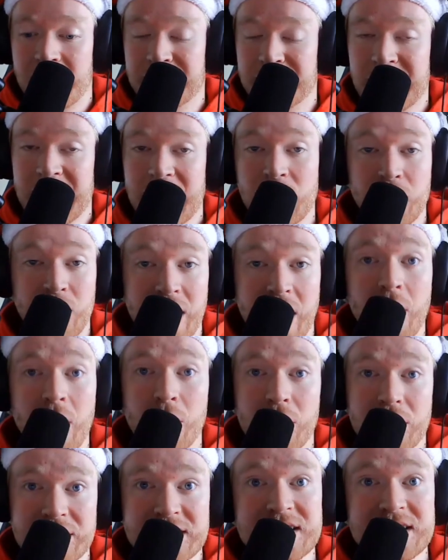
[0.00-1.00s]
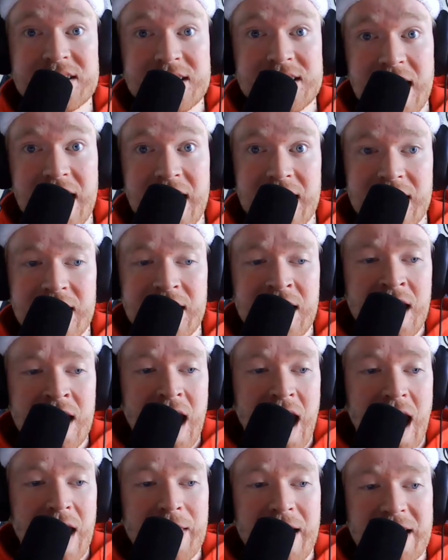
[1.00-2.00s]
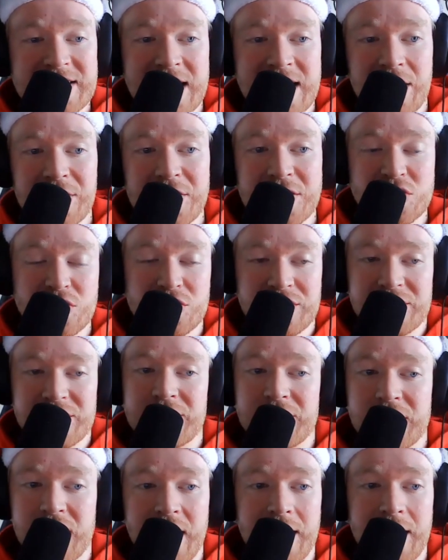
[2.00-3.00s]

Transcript: faith without works is dead, and that's how they sort of,